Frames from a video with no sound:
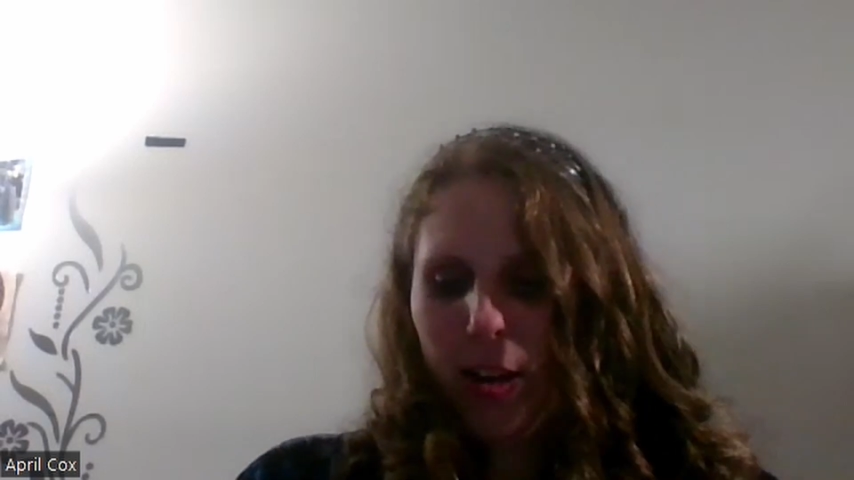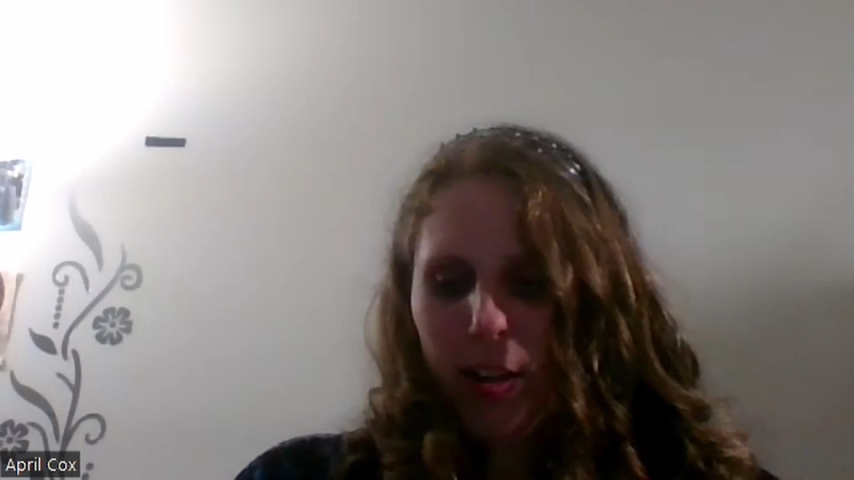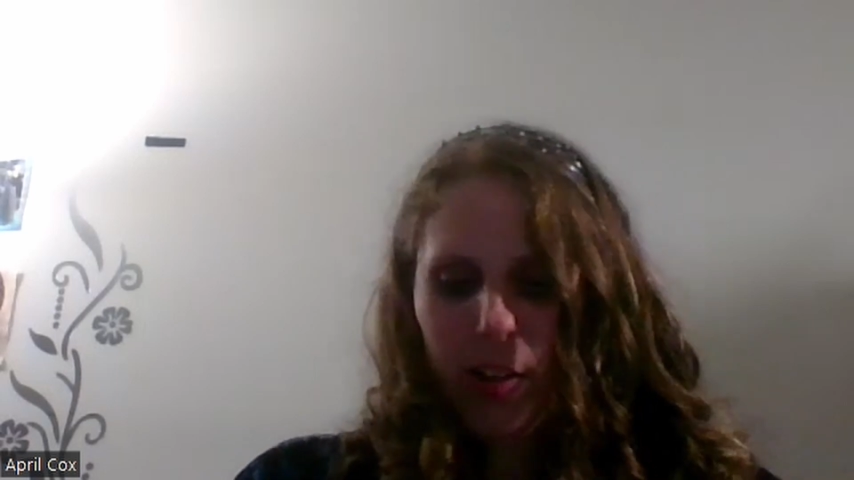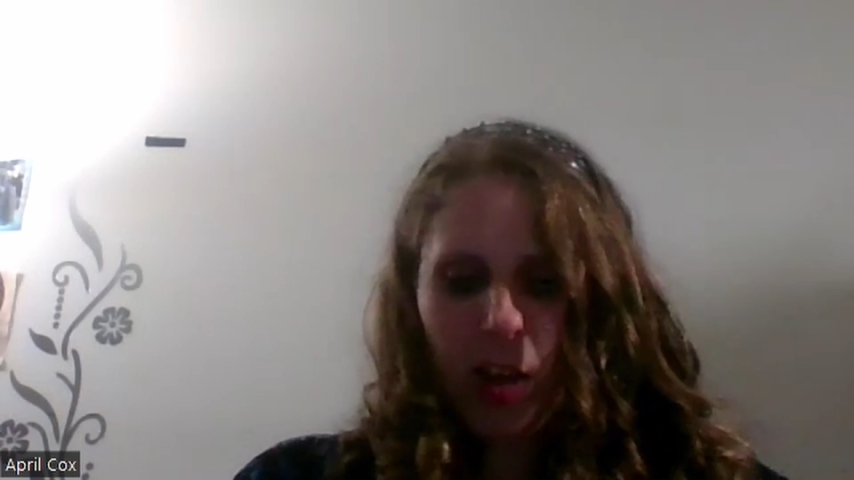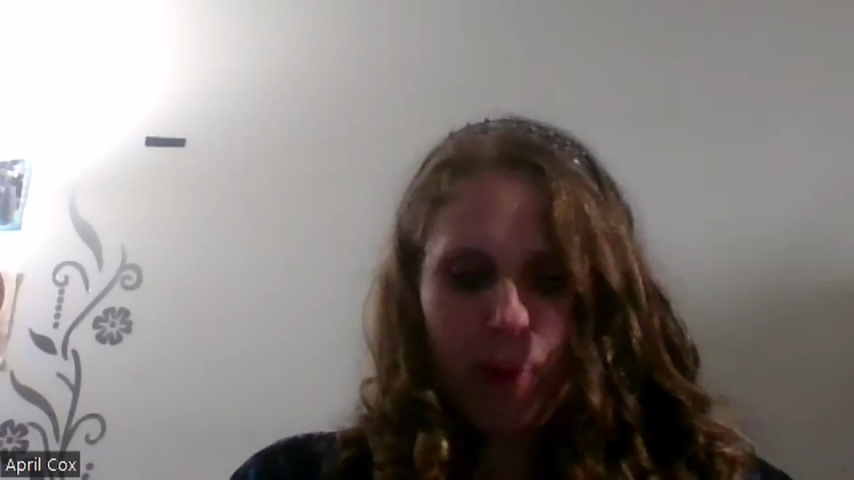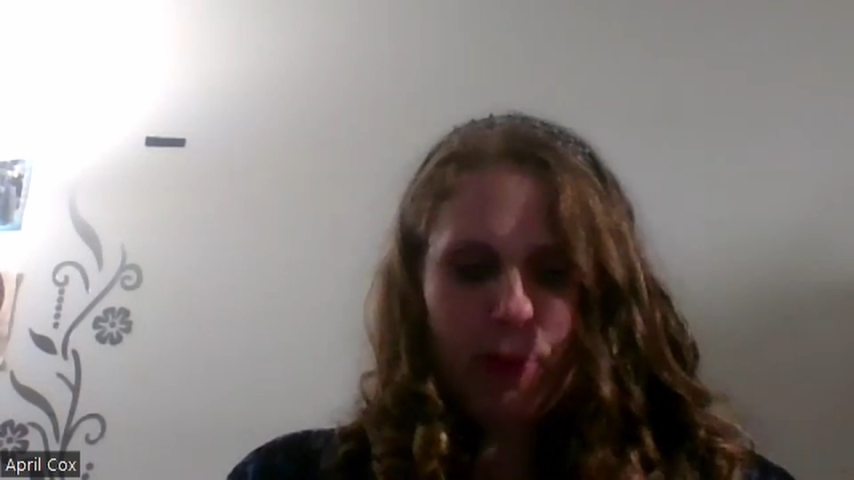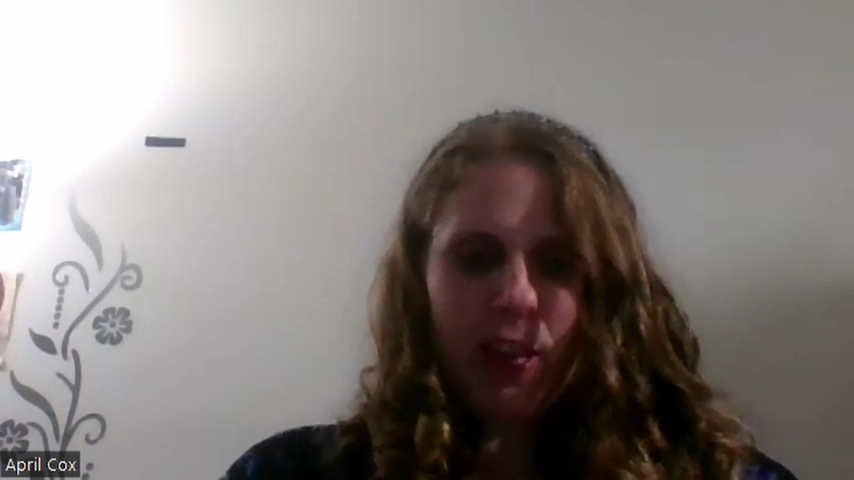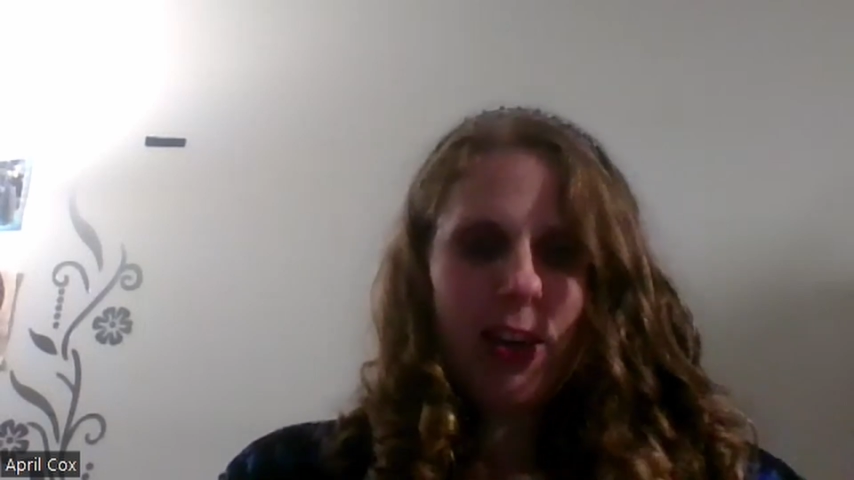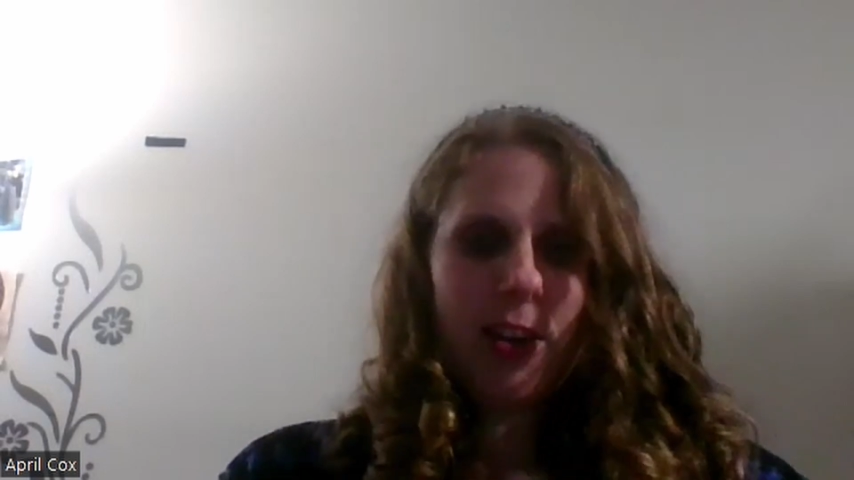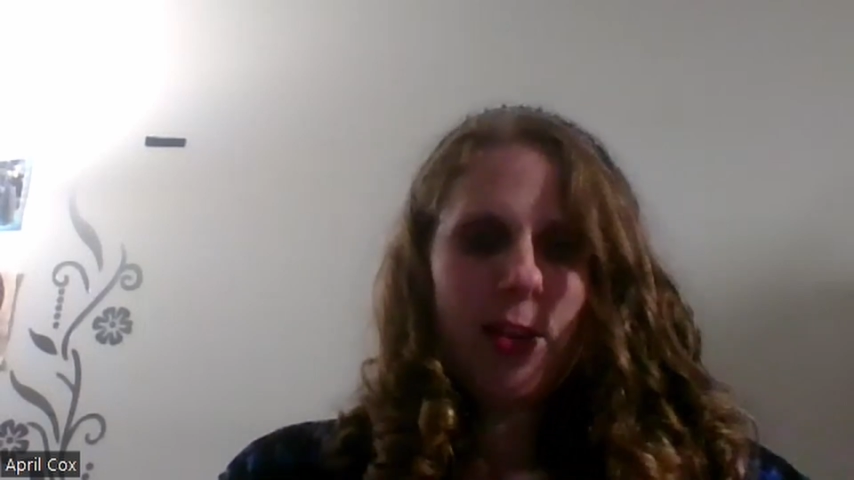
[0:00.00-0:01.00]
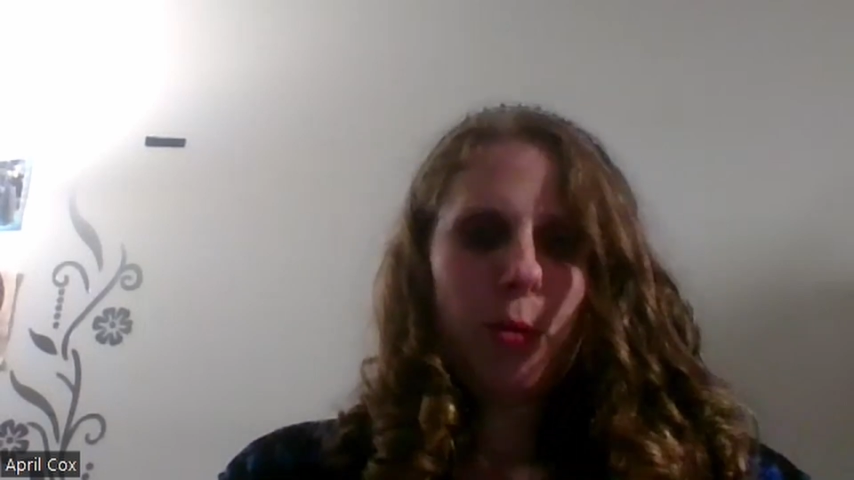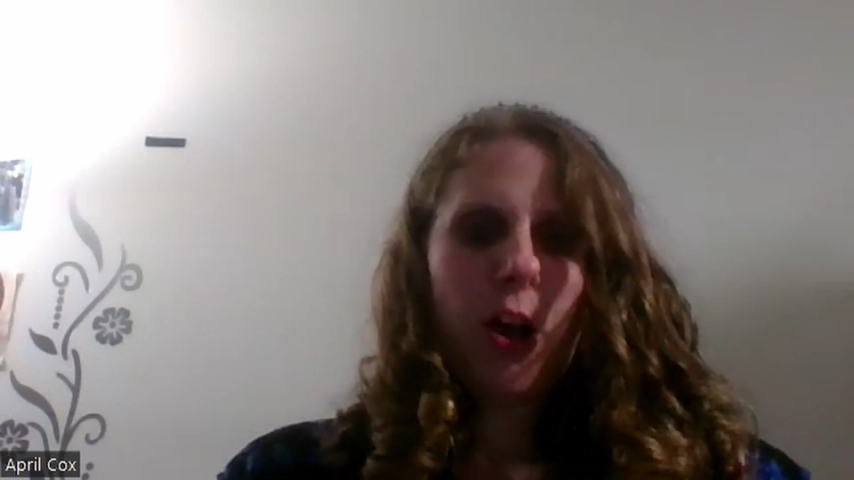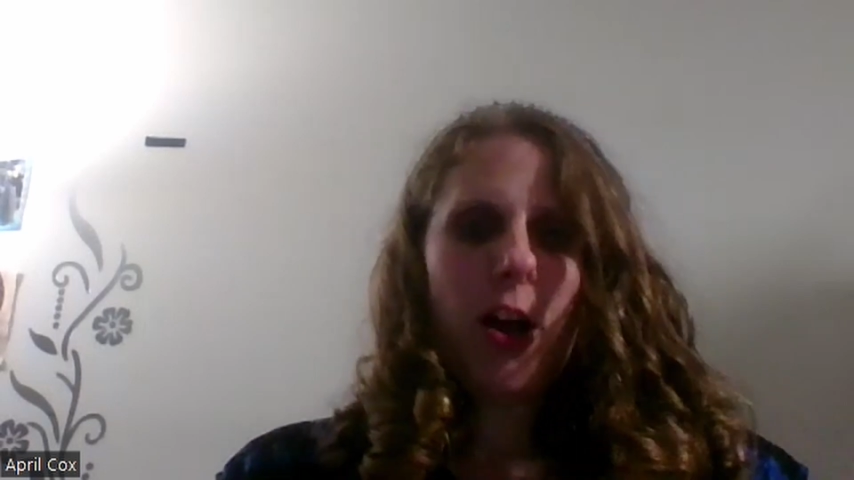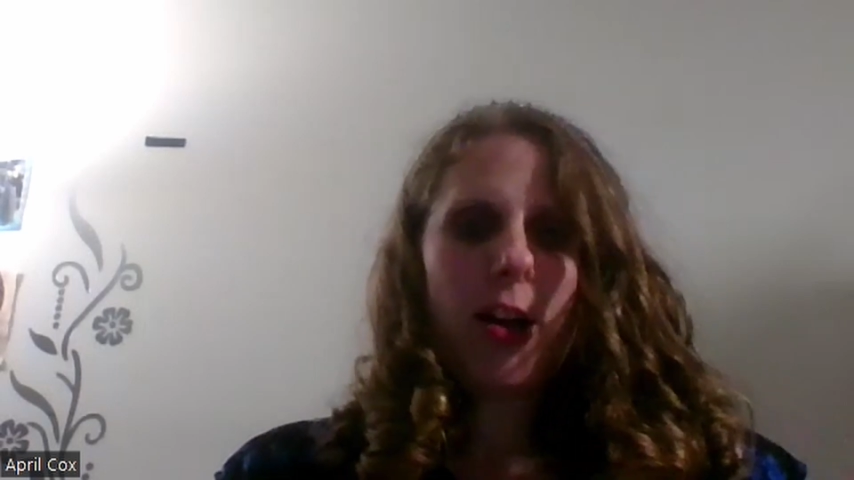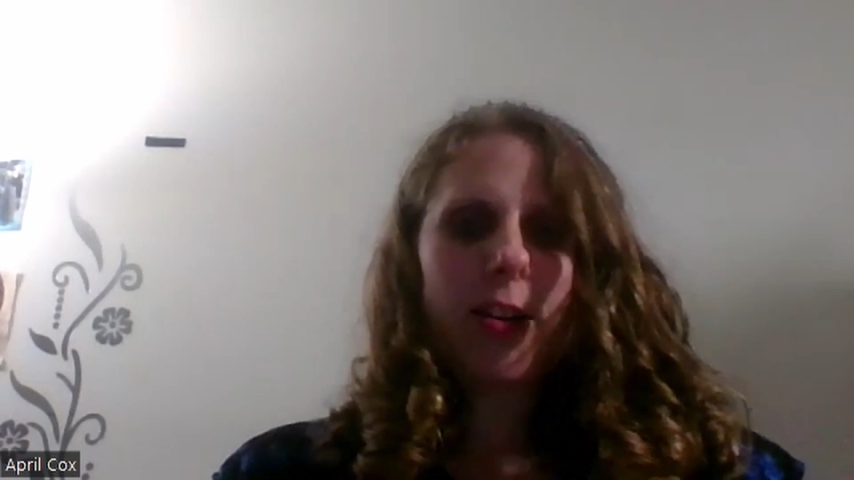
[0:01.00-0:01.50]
Stop at the end of the block.